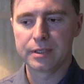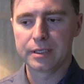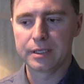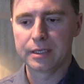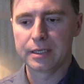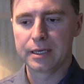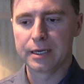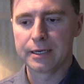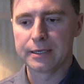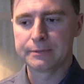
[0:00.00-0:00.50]

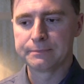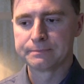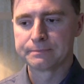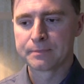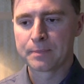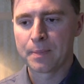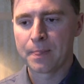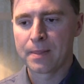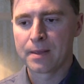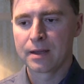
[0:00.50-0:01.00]

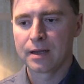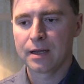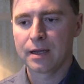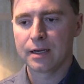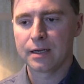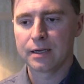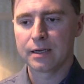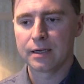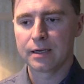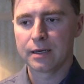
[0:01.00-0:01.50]

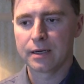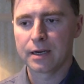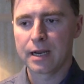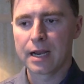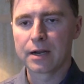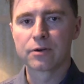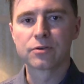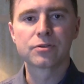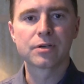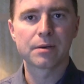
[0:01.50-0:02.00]
the
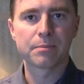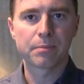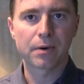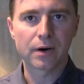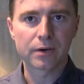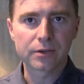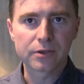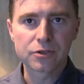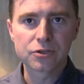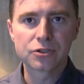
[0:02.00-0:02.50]
Agri-Trend
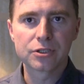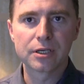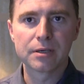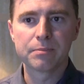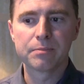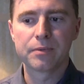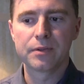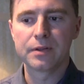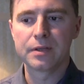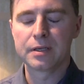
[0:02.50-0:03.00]

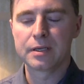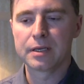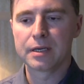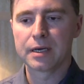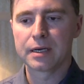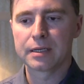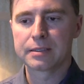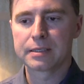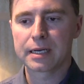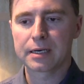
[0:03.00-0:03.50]
partnership,
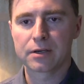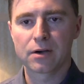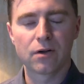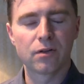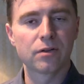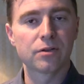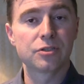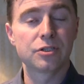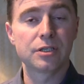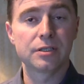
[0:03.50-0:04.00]
the
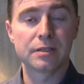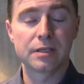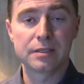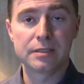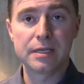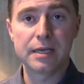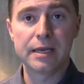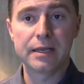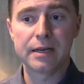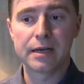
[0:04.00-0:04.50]
technology and the
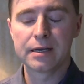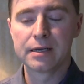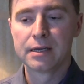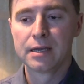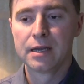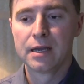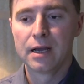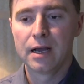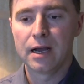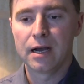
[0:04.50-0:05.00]

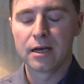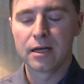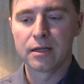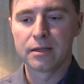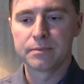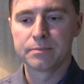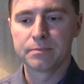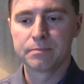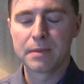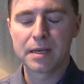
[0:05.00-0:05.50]

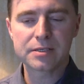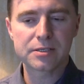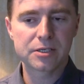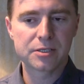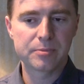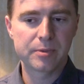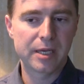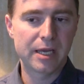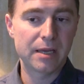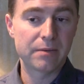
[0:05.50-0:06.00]
data.
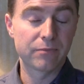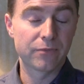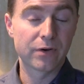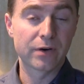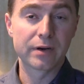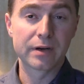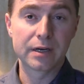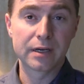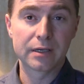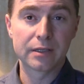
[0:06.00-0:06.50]
Message became
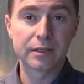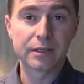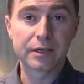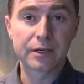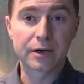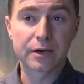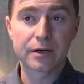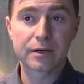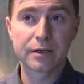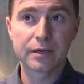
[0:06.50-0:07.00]
very
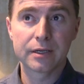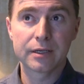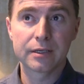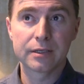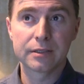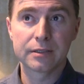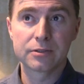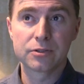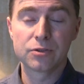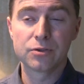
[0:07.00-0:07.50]
clear
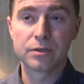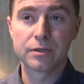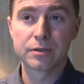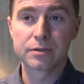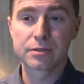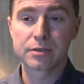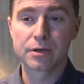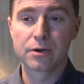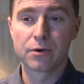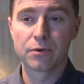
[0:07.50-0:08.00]
2
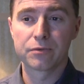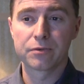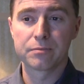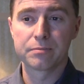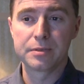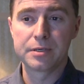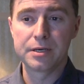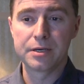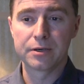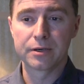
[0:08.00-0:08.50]
years ago
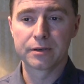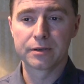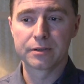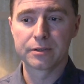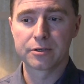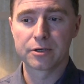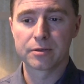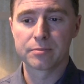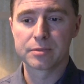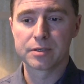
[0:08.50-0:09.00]
from Deere
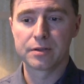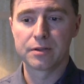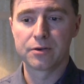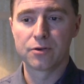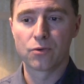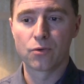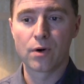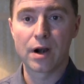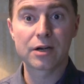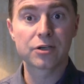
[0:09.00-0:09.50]
in terms of
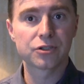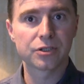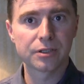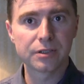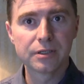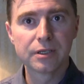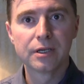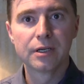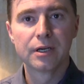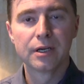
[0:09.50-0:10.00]
the
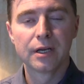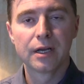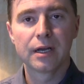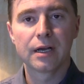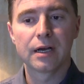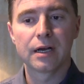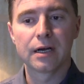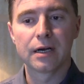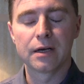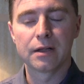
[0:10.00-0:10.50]
direction
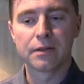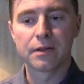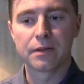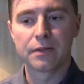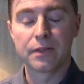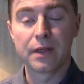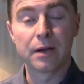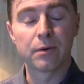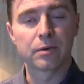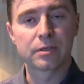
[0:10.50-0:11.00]

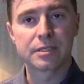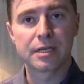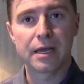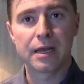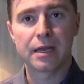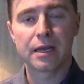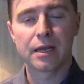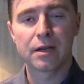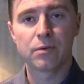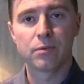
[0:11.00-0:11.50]
that they were
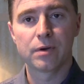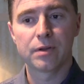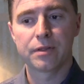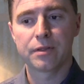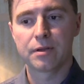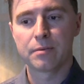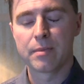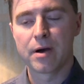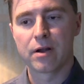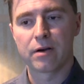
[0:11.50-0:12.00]
taking
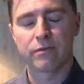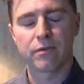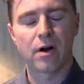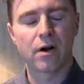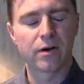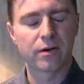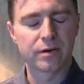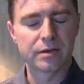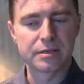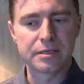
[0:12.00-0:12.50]
with the amount of
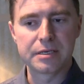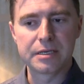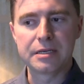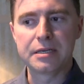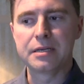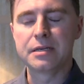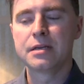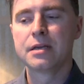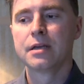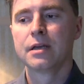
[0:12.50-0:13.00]

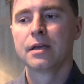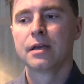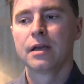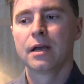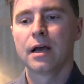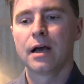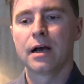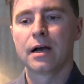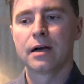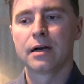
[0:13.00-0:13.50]
R&D
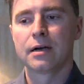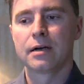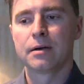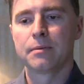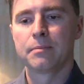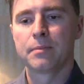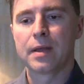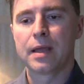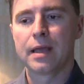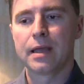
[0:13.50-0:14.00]

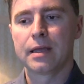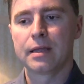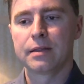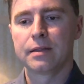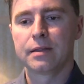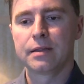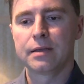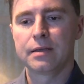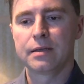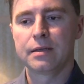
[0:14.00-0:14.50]

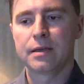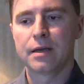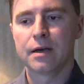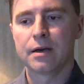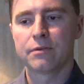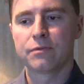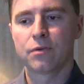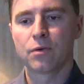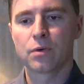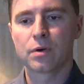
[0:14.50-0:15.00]
and
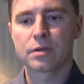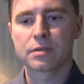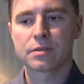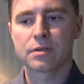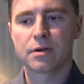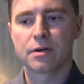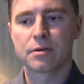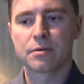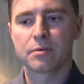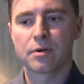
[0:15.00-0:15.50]
the focus
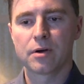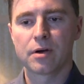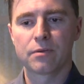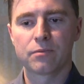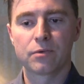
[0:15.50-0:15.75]
on